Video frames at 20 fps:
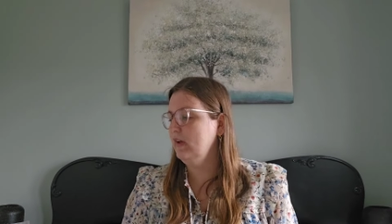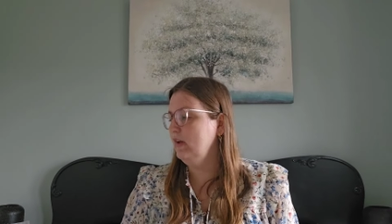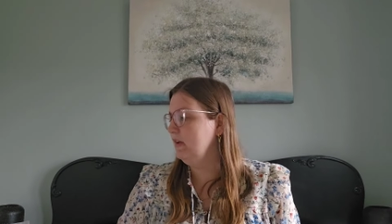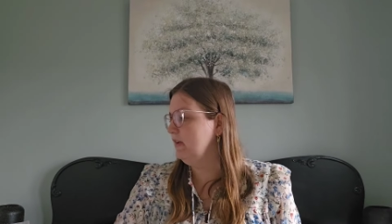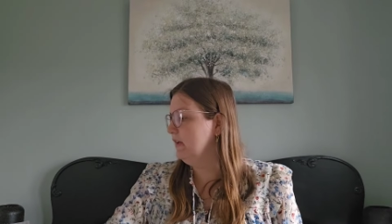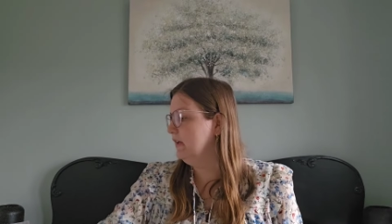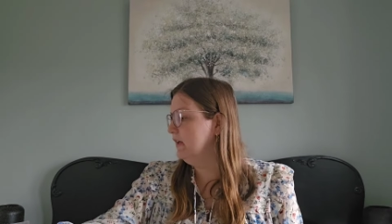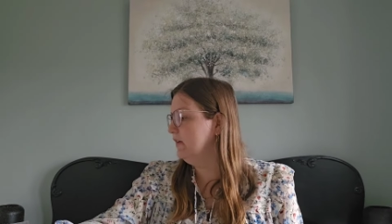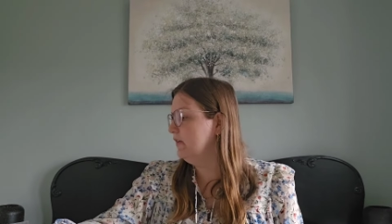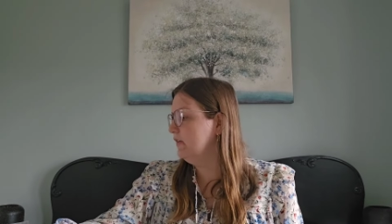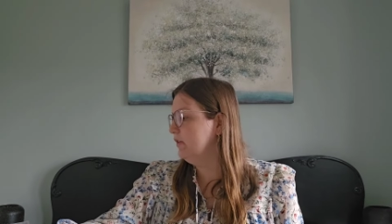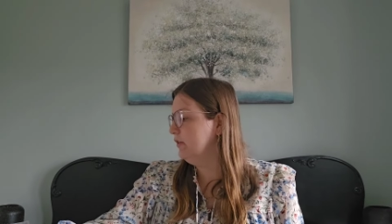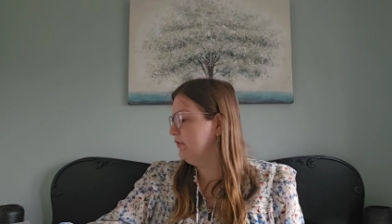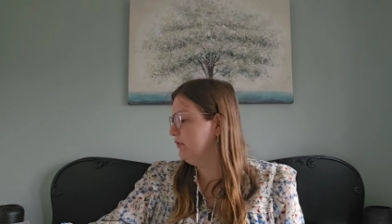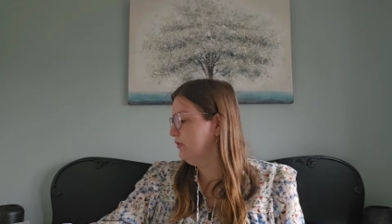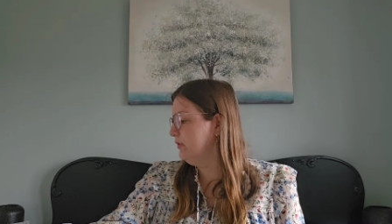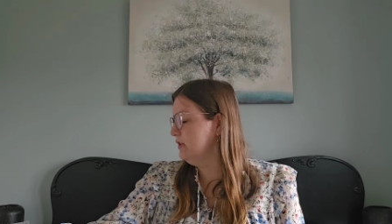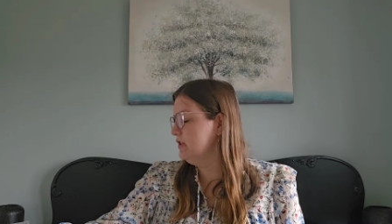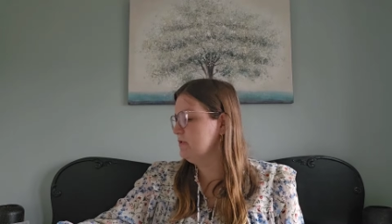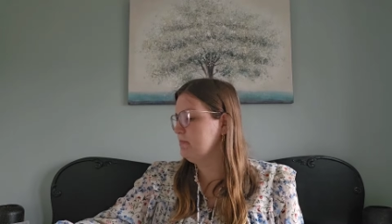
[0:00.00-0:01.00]
year a lot
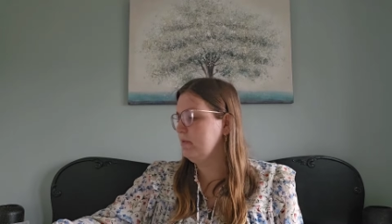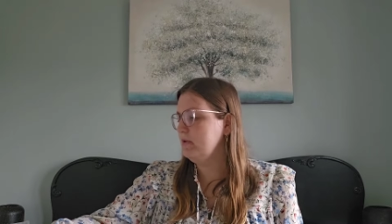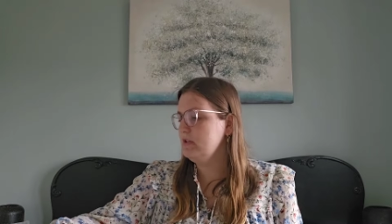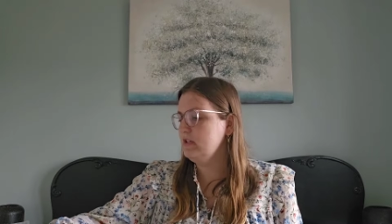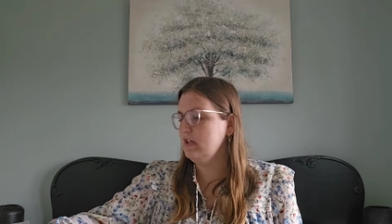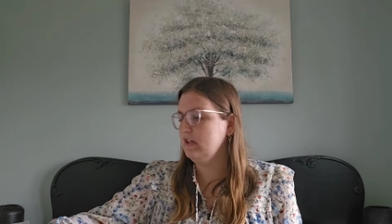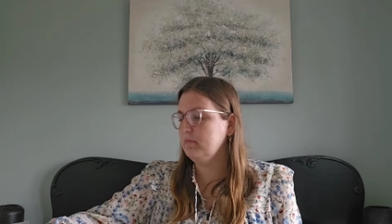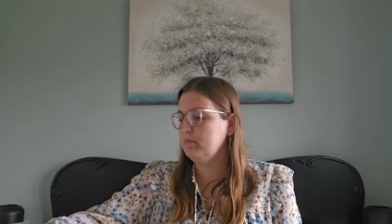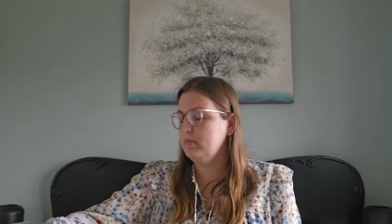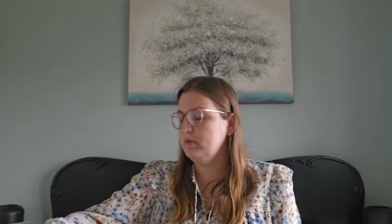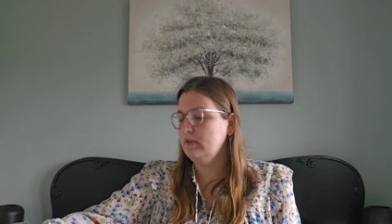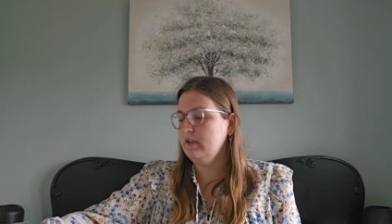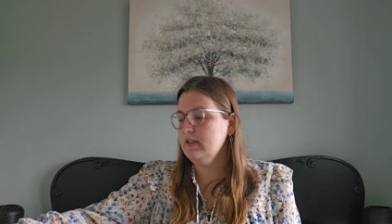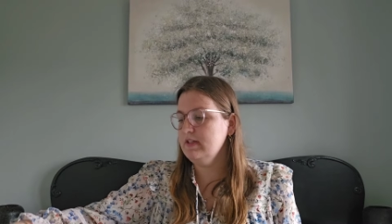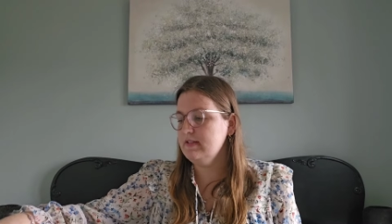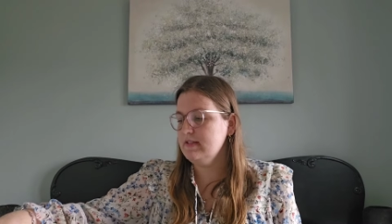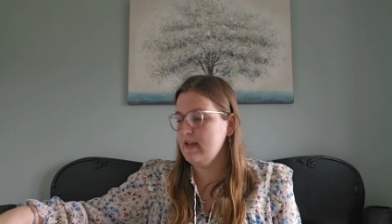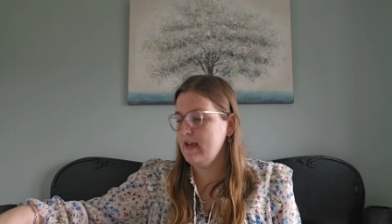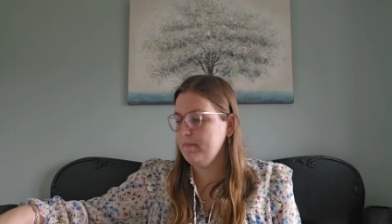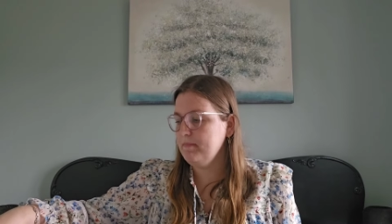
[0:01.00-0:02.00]
on this project, but this
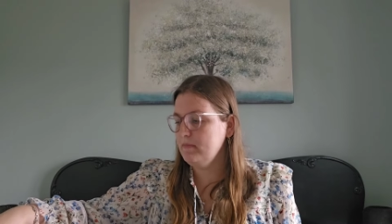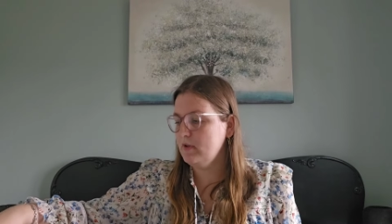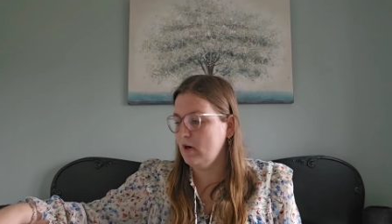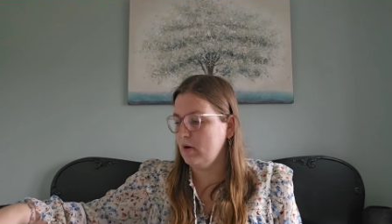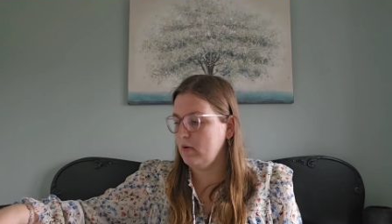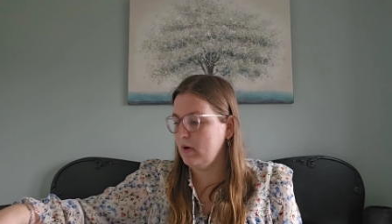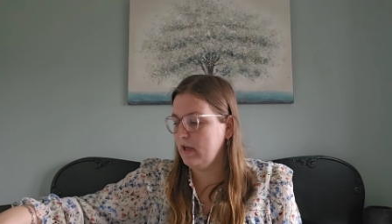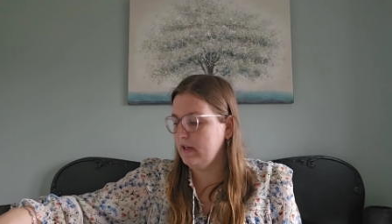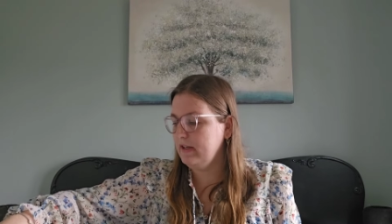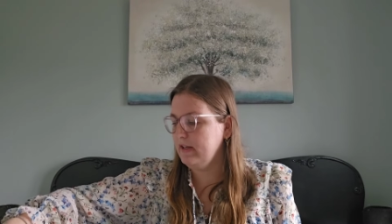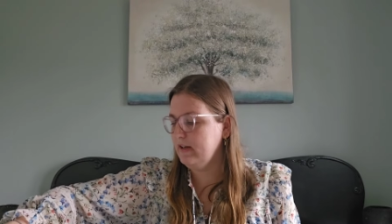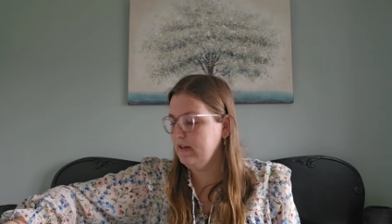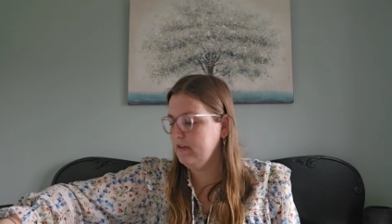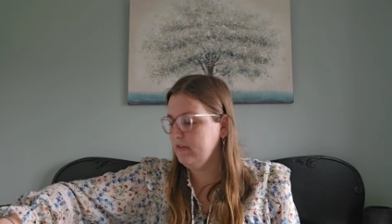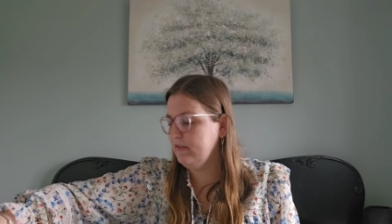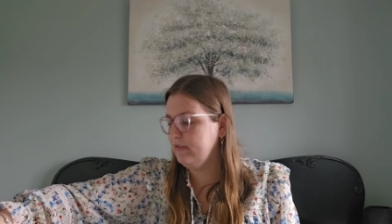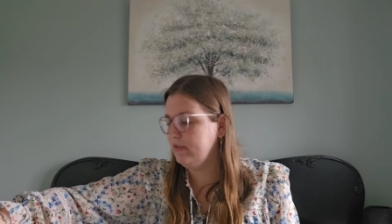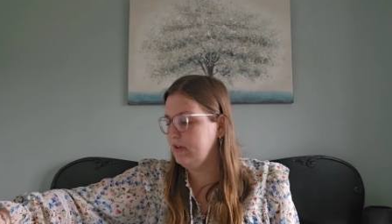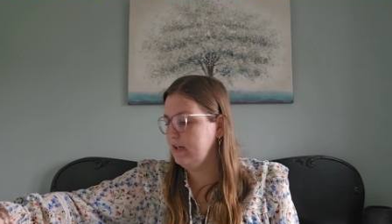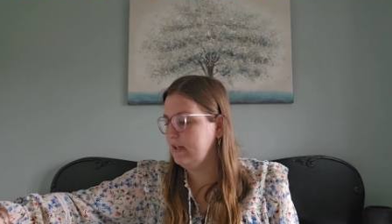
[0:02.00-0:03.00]
time, no, I didn't
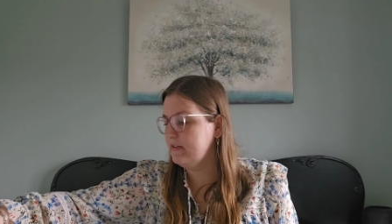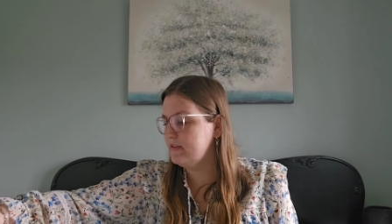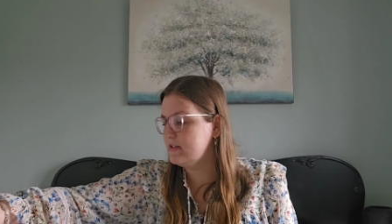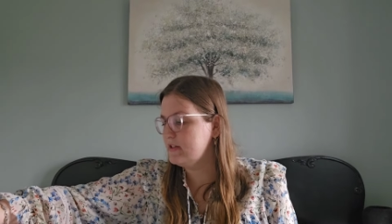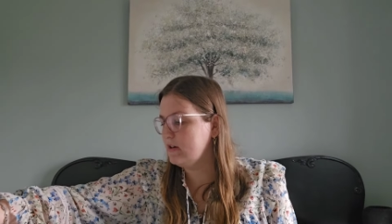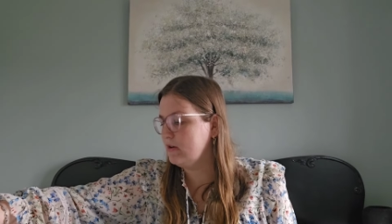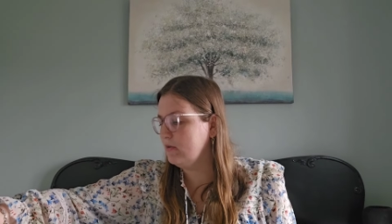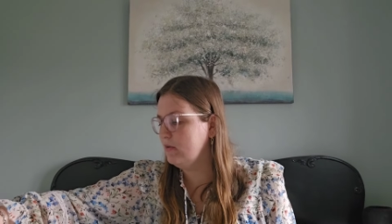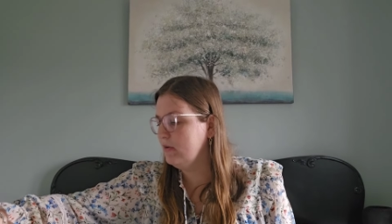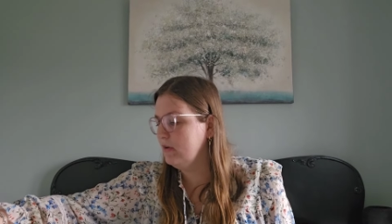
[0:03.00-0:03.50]
feel it, so